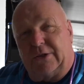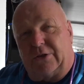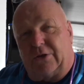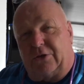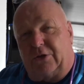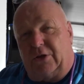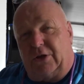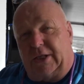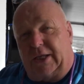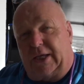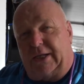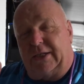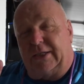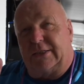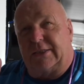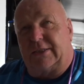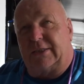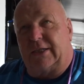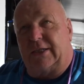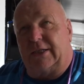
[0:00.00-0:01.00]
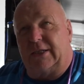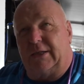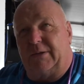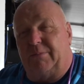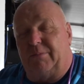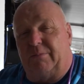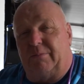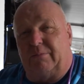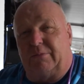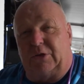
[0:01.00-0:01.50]
So Giuliani's
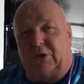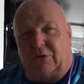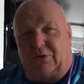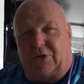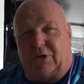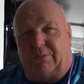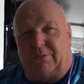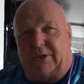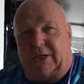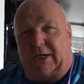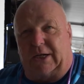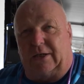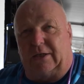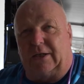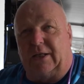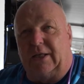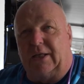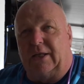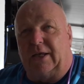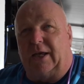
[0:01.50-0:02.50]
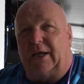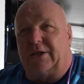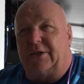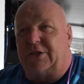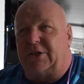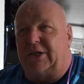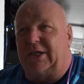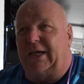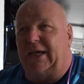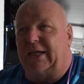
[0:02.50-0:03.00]
YouTube channel,
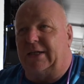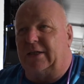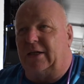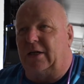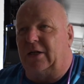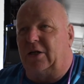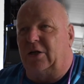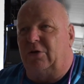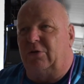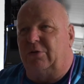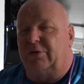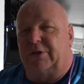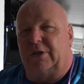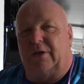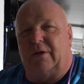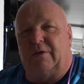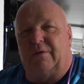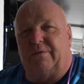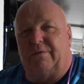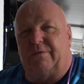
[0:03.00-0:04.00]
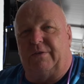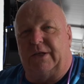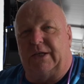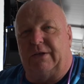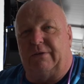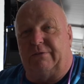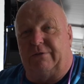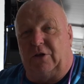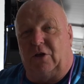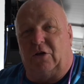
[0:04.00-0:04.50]
and she had a load of
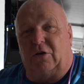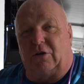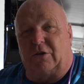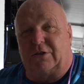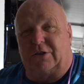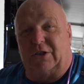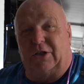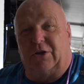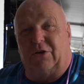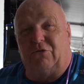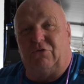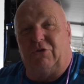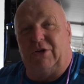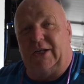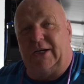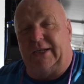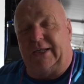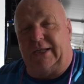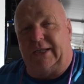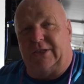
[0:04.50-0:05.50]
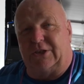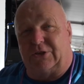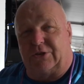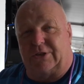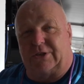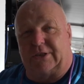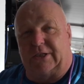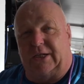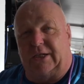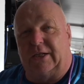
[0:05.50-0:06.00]
vlogs that are really
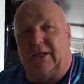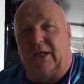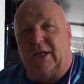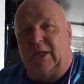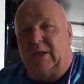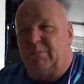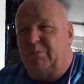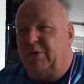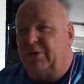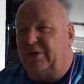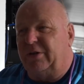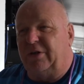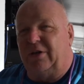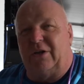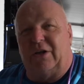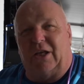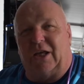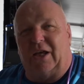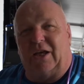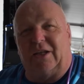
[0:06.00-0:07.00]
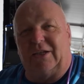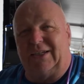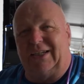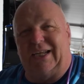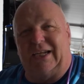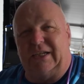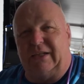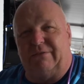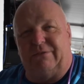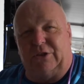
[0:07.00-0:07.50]
interesting, but
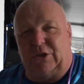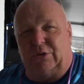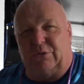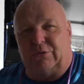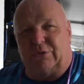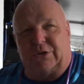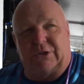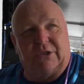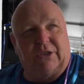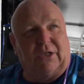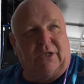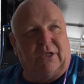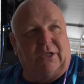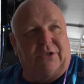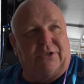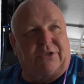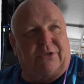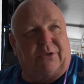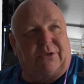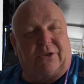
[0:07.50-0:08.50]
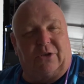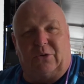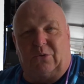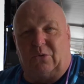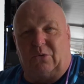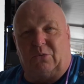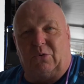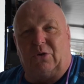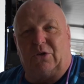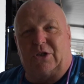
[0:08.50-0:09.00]
hardly any views. So I thought,
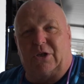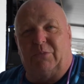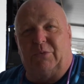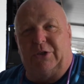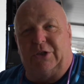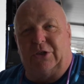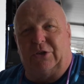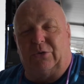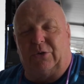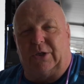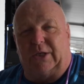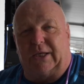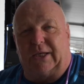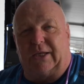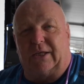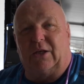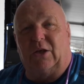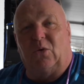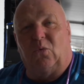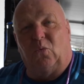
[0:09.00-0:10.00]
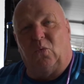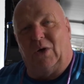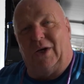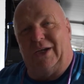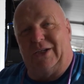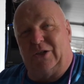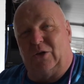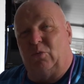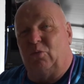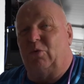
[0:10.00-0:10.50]
well, what can we do here?
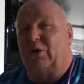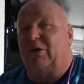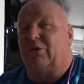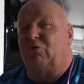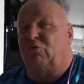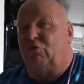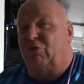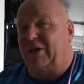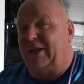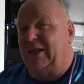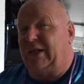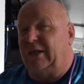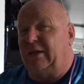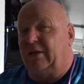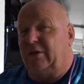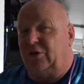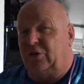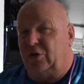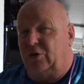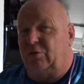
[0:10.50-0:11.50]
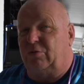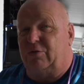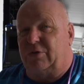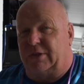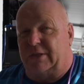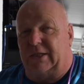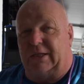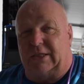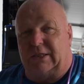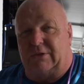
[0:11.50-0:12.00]
Why don't we
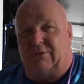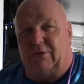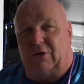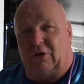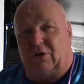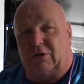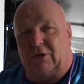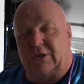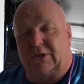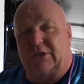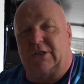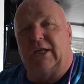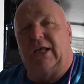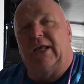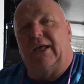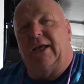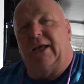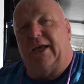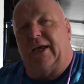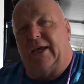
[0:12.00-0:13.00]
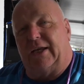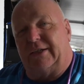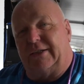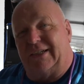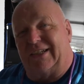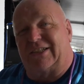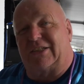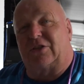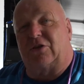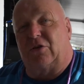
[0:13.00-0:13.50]
reuse these vlogs and
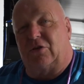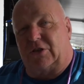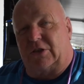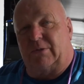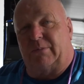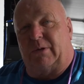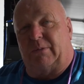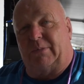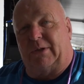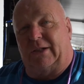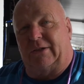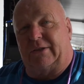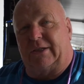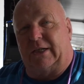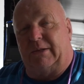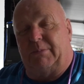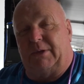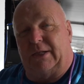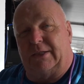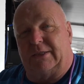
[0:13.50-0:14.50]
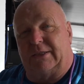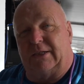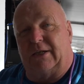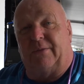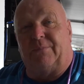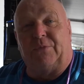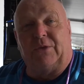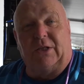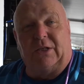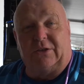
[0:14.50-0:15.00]
discuss them on Balcony
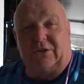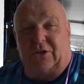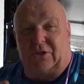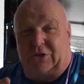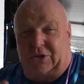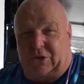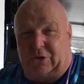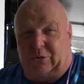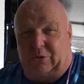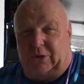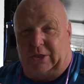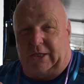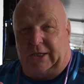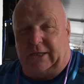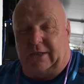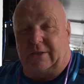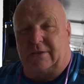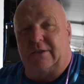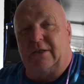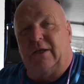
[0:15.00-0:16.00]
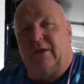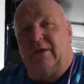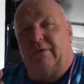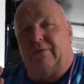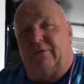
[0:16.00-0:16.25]
Banter? Does two things.